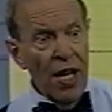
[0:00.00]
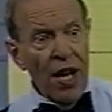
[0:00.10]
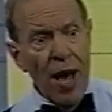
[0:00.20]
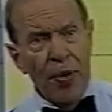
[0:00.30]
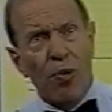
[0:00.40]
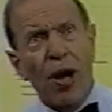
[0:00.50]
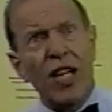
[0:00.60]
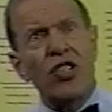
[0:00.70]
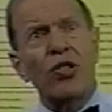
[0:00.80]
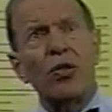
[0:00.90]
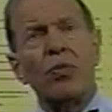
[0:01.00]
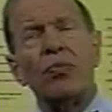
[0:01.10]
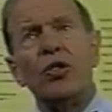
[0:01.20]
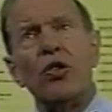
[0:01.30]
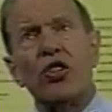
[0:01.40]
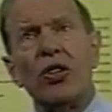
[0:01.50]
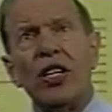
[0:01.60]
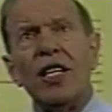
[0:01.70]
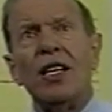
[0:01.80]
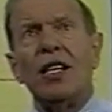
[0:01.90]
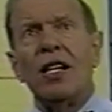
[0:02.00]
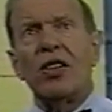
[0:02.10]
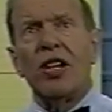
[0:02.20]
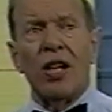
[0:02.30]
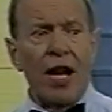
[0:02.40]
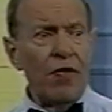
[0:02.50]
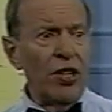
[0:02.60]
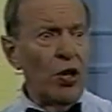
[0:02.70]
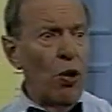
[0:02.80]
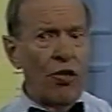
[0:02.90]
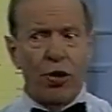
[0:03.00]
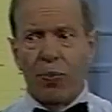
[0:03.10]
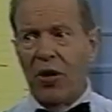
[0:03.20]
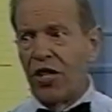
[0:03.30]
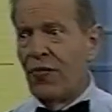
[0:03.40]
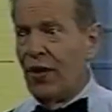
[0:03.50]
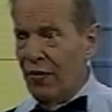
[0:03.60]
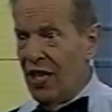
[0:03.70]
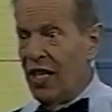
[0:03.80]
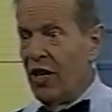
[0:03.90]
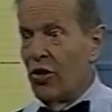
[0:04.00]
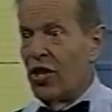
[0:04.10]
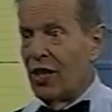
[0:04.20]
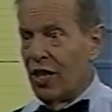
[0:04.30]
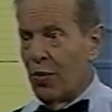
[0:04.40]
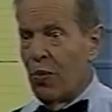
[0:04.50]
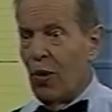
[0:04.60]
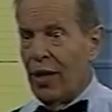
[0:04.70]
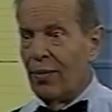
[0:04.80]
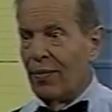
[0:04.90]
Copyrights are usually the life of the author plus 50 years at this point.